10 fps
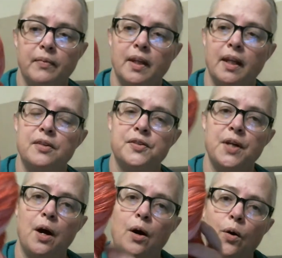
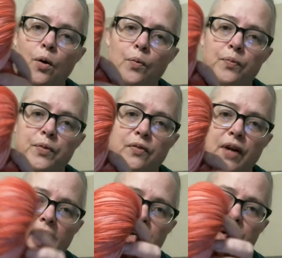So you've
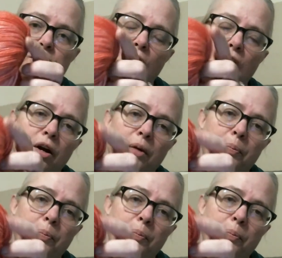got your dark